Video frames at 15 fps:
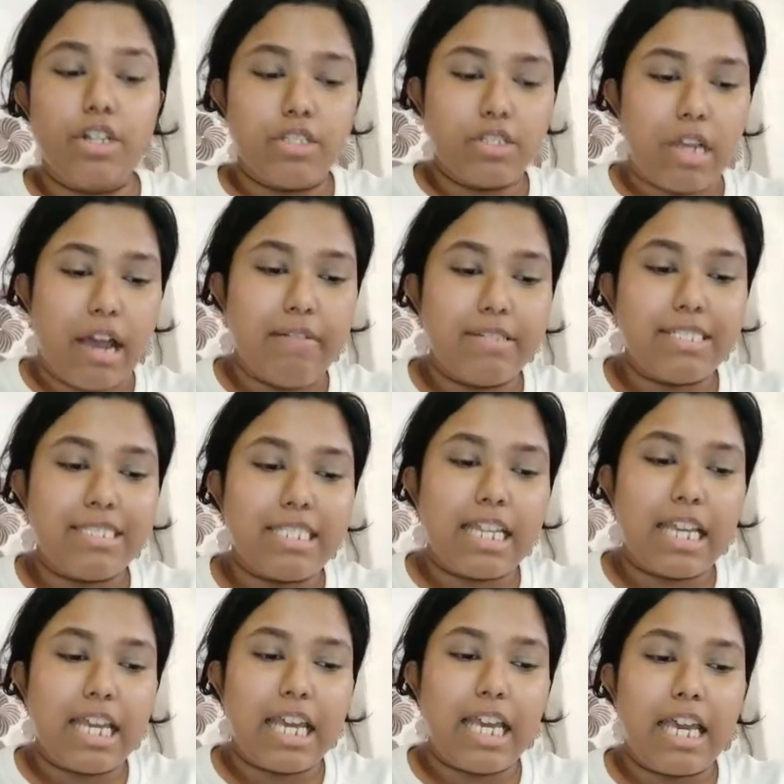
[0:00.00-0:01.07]
So I was
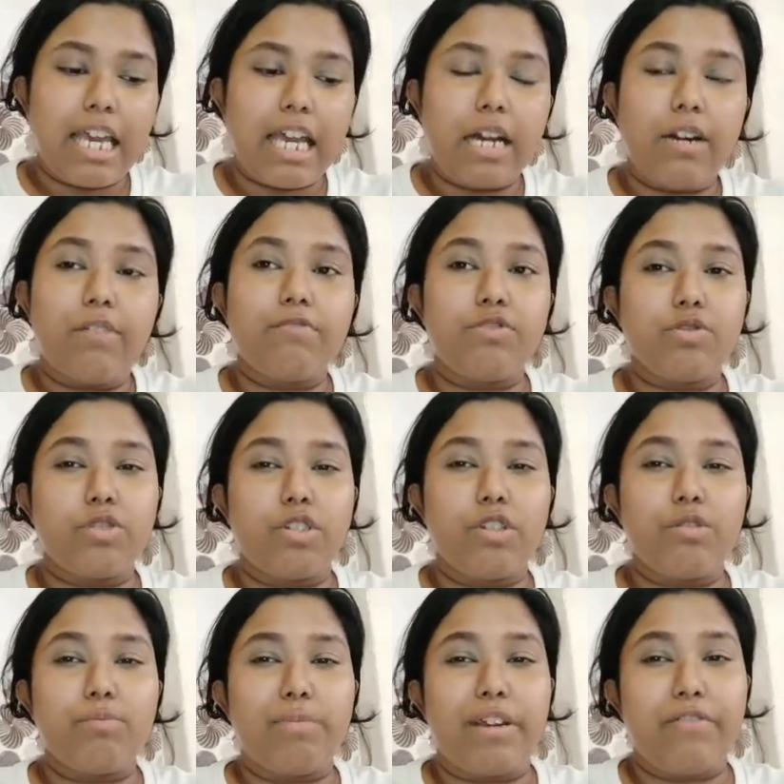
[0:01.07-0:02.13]
thinking of showing
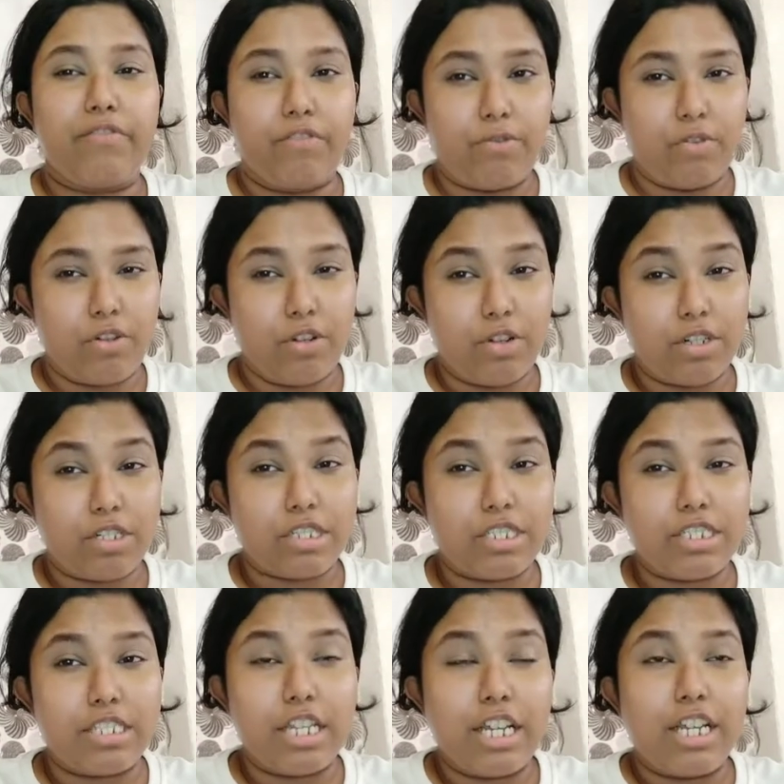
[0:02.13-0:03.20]
you my few looks.